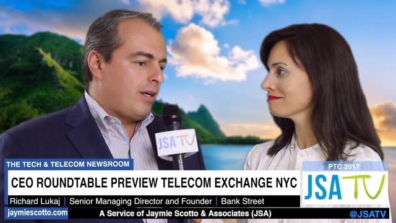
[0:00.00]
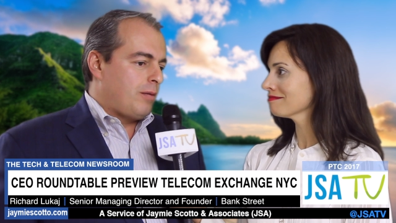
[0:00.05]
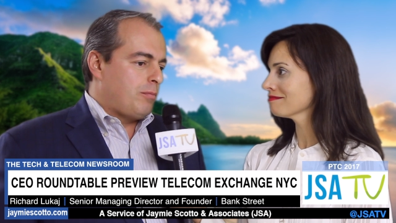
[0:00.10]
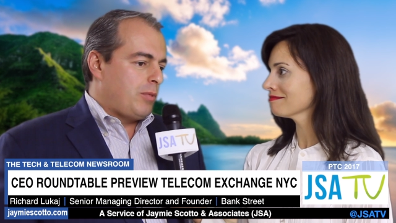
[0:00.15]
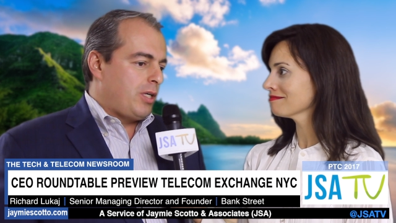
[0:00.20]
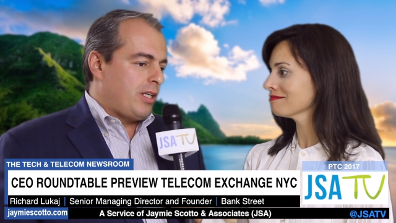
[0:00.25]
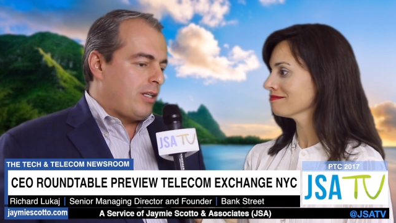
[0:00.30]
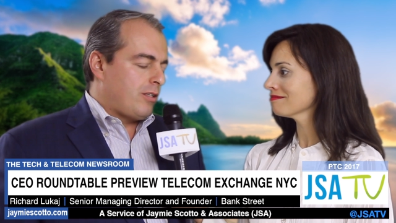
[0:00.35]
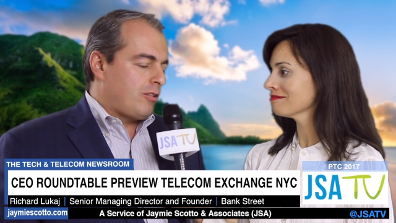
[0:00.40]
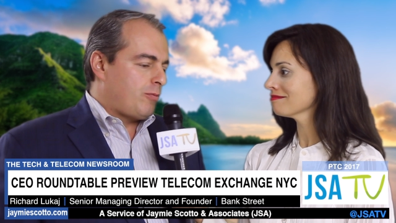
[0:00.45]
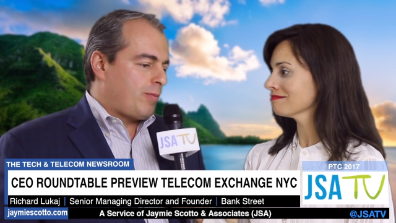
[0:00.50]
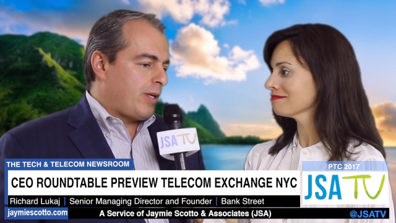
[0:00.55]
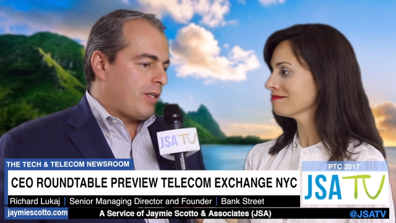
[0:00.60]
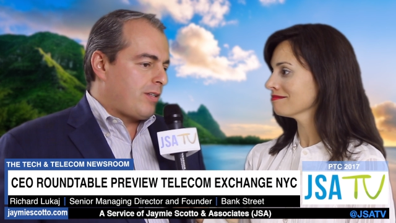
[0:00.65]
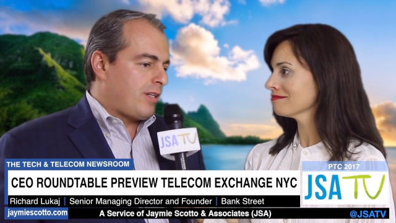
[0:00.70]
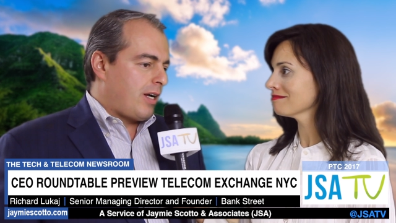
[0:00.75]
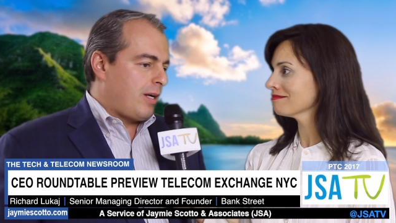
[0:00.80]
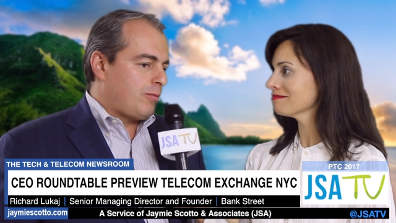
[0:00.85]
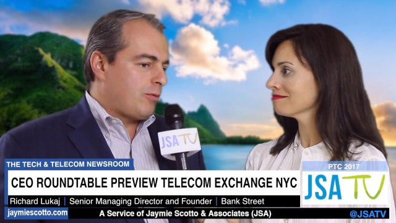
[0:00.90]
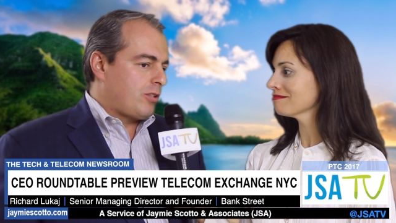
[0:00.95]
Speaker 1: meet and
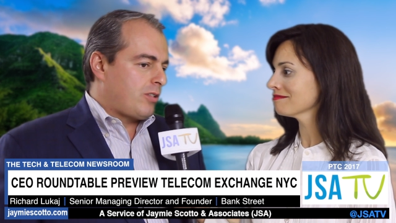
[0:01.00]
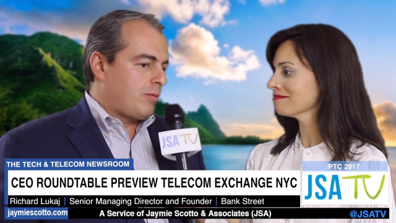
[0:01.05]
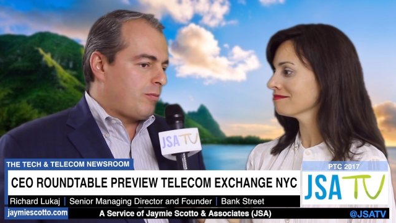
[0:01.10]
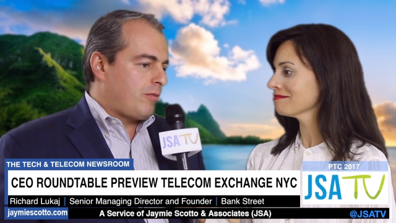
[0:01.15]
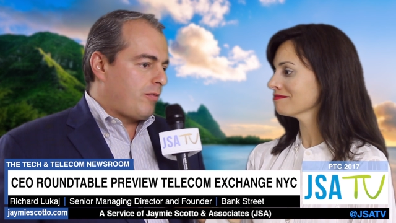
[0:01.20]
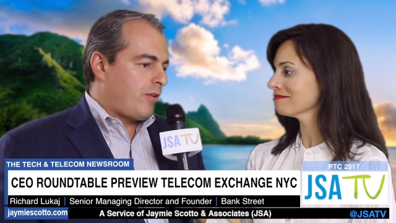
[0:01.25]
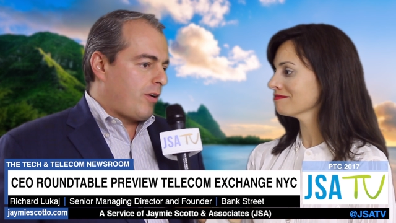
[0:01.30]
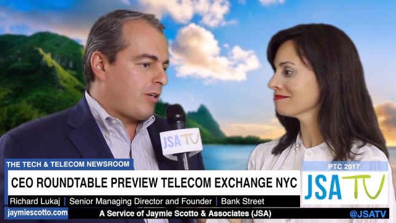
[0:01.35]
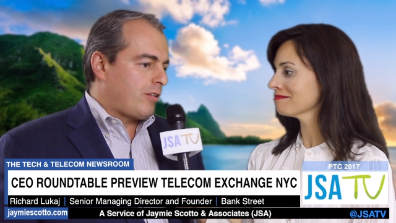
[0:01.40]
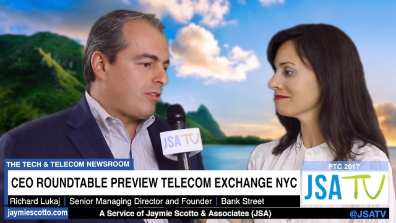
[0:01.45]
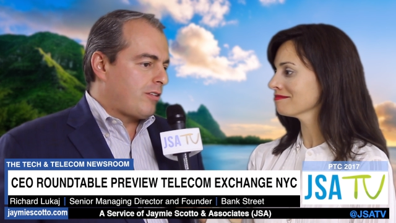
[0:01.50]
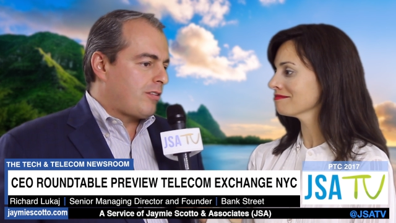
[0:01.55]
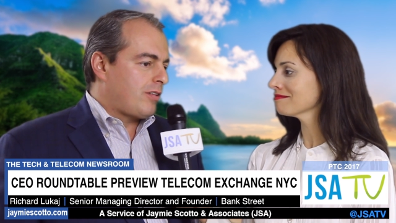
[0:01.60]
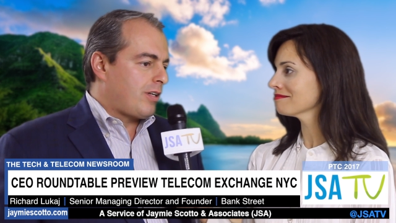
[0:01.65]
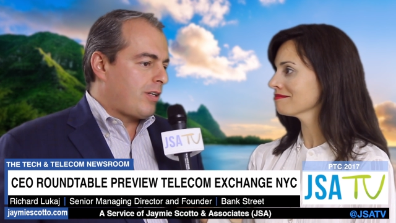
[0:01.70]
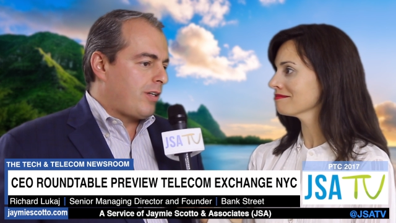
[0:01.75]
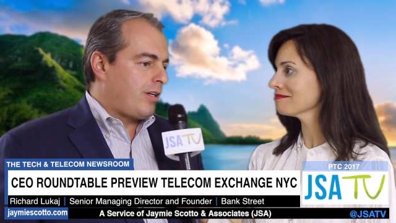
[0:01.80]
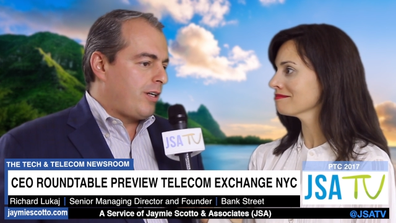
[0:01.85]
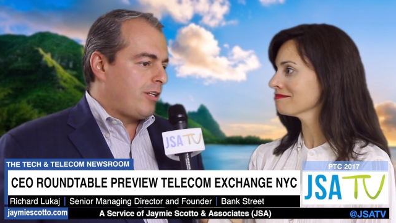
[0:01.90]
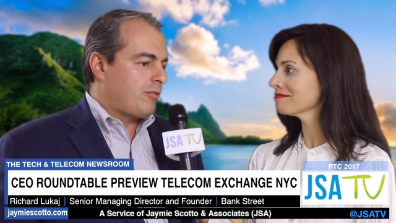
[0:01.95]
spend time with some of our
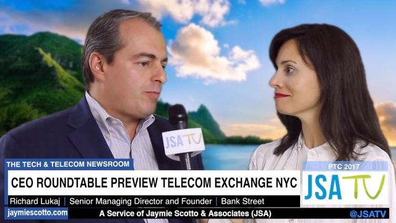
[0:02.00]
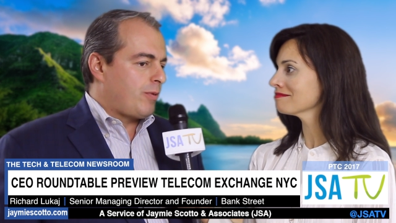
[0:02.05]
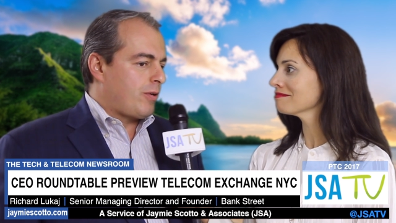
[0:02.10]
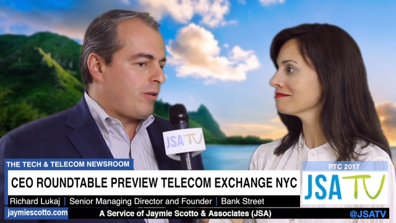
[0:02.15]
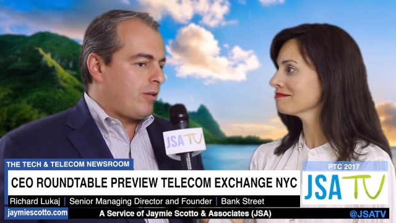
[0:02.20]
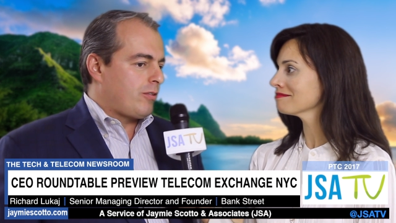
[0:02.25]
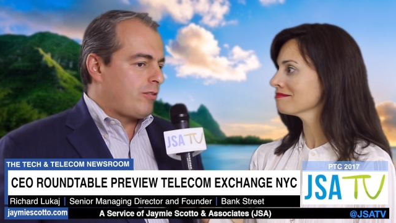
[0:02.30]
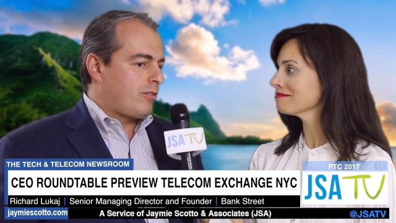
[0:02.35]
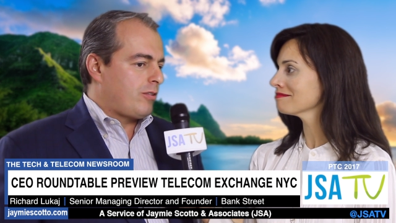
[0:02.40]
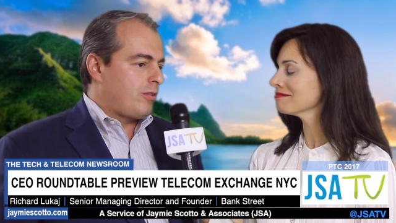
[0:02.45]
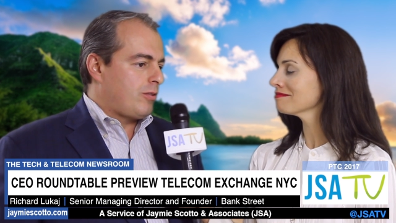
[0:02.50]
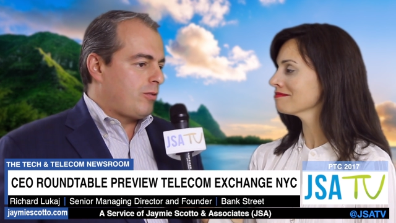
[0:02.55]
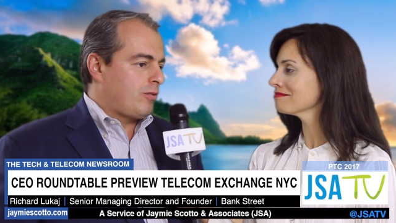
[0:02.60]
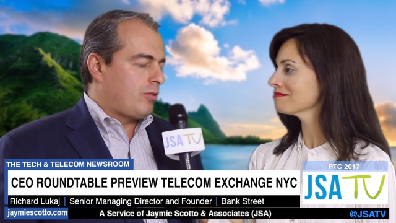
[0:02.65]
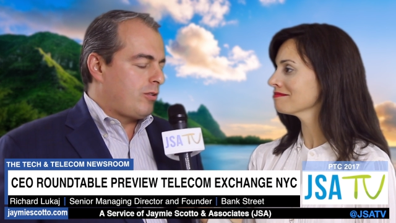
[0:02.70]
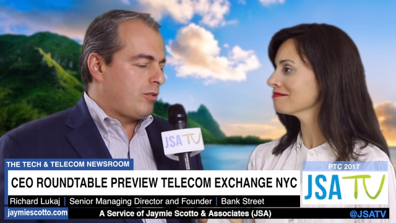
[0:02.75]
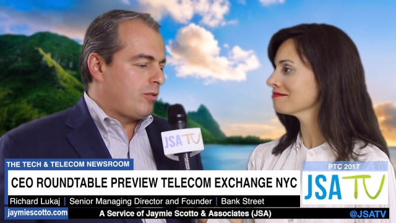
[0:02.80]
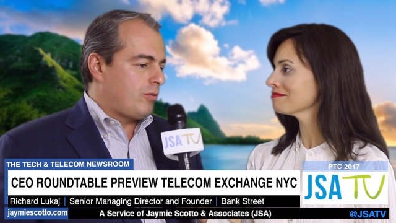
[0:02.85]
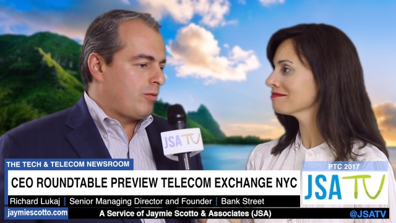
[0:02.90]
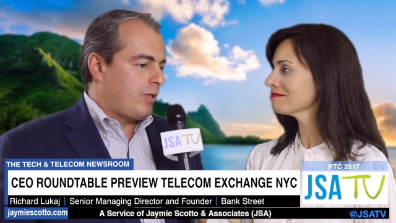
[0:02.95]
existing clients, but also
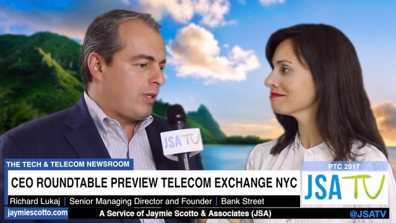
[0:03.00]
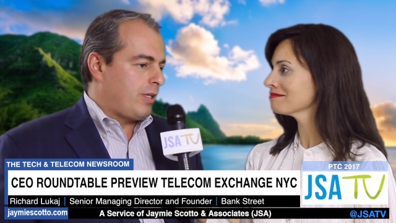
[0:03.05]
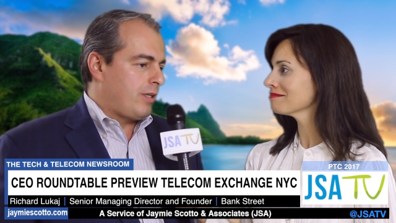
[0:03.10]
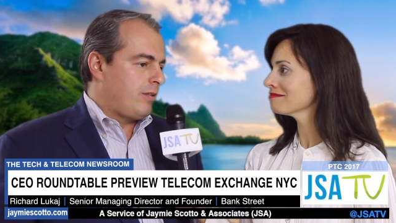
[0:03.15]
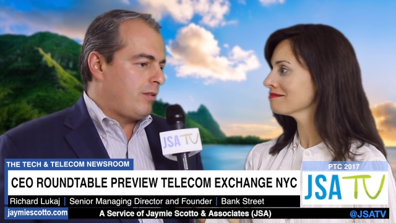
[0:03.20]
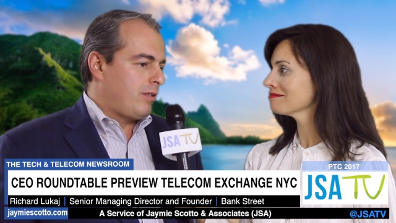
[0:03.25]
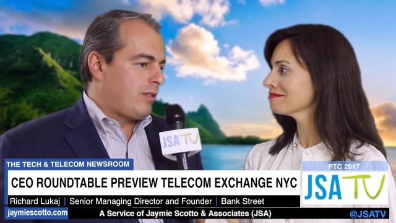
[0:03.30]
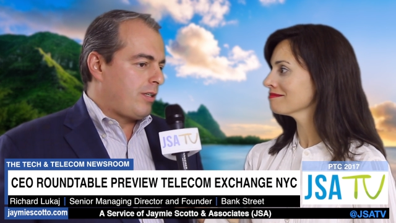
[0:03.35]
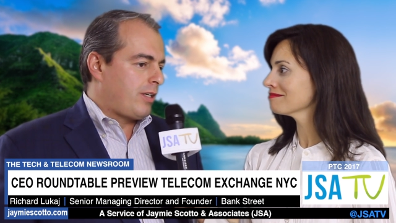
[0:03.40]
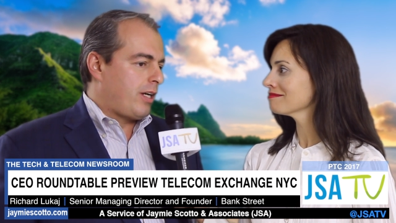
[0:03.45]
to uh,